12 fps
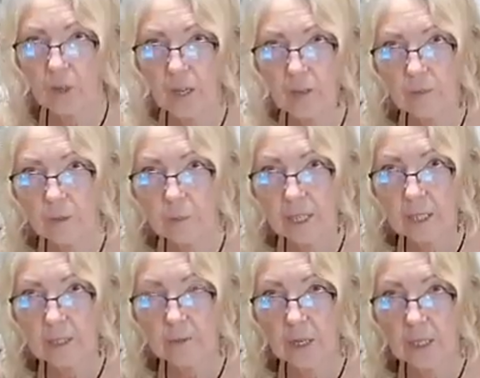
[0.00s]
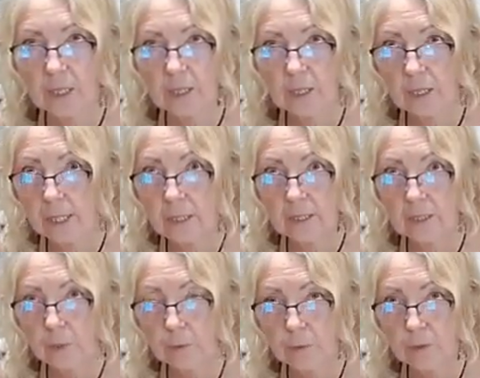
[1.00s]
how everybody's finding the latest
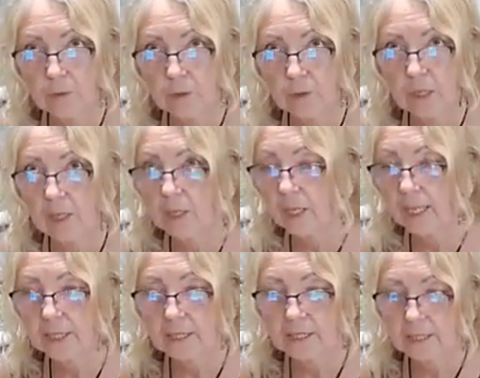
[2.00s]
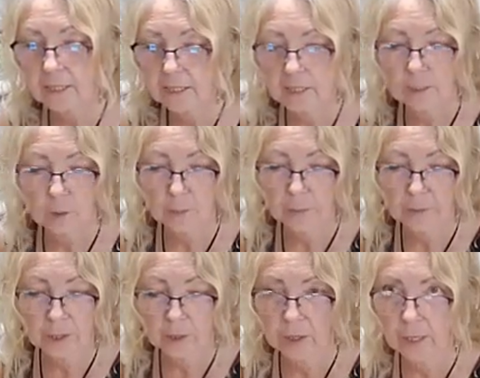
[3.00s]
superfruit and the latest super
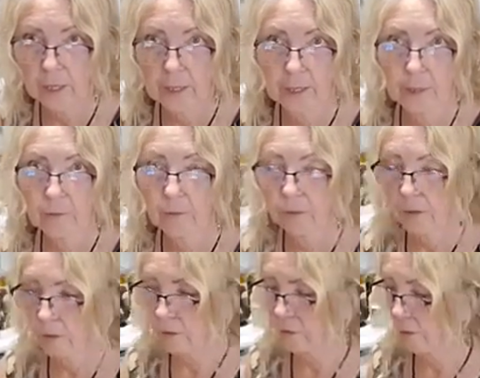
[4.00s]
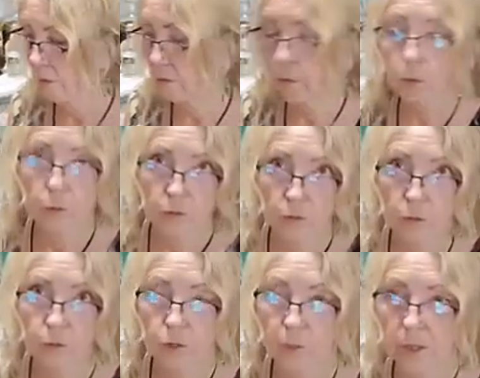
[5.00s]
berry, and there's, of course,
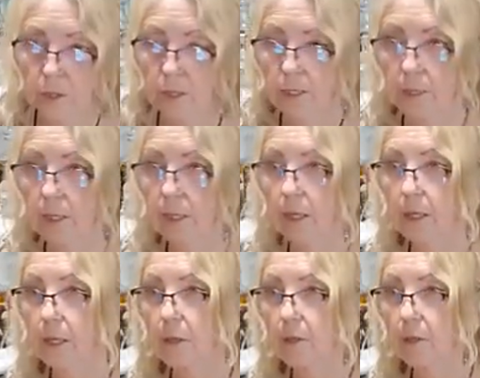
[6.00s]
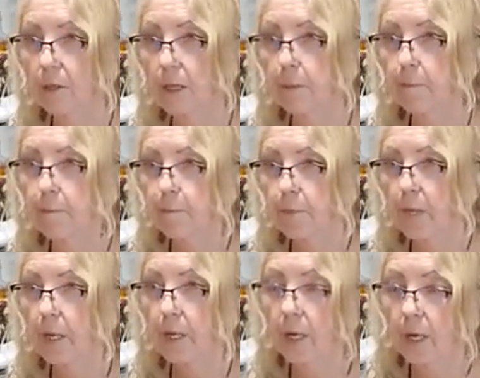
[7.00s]
goji berries, and then there's
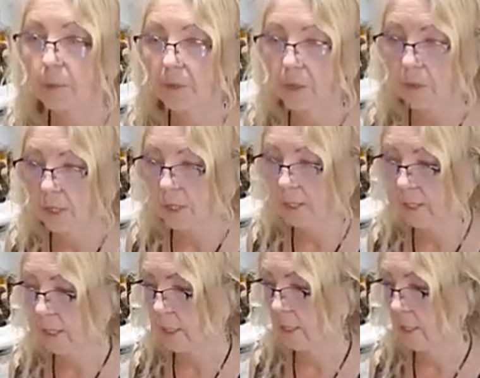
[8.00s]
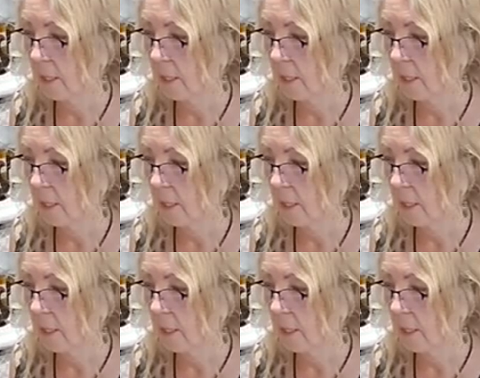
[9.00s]
acai berries, and,